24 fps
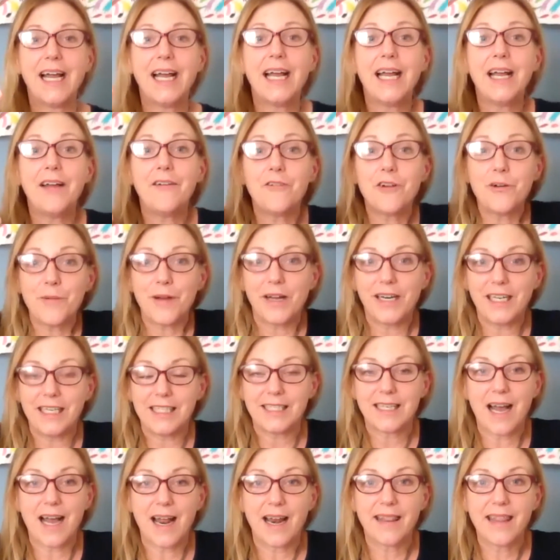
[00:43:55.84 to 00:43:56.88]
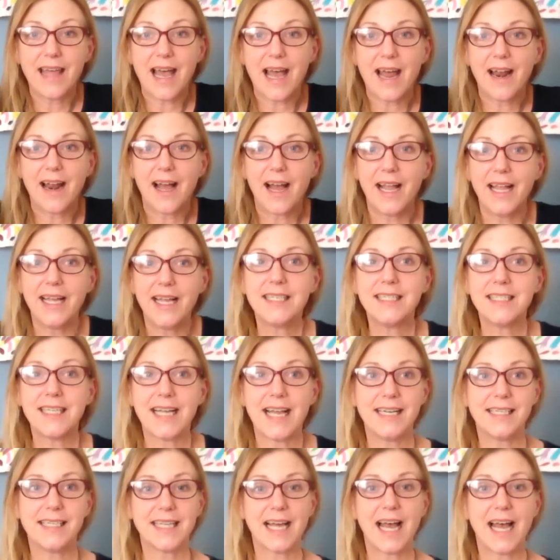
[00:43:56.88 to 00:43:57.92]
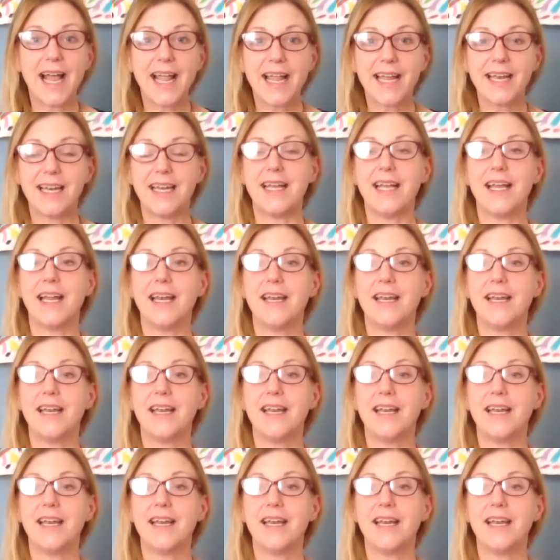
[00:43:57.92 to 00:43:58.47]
everybody's got that heightened anxiety.